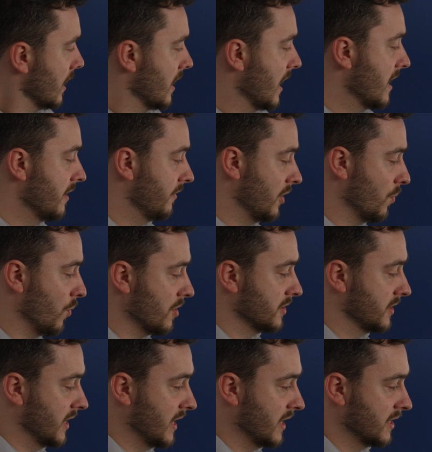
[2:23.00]
And if you
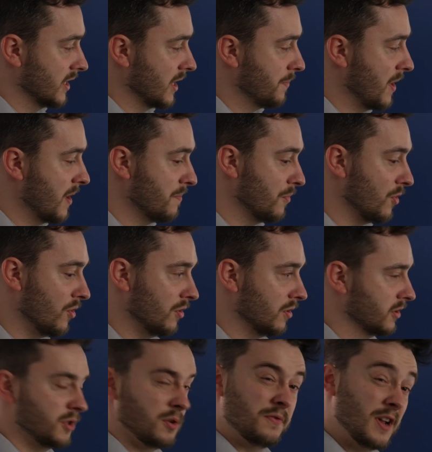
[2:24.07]
wanted a bit
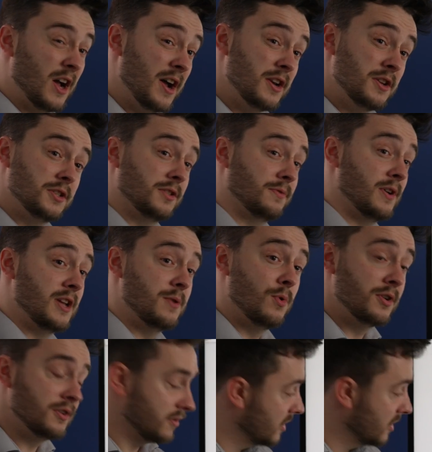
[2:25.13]
more sort of guidance of where you want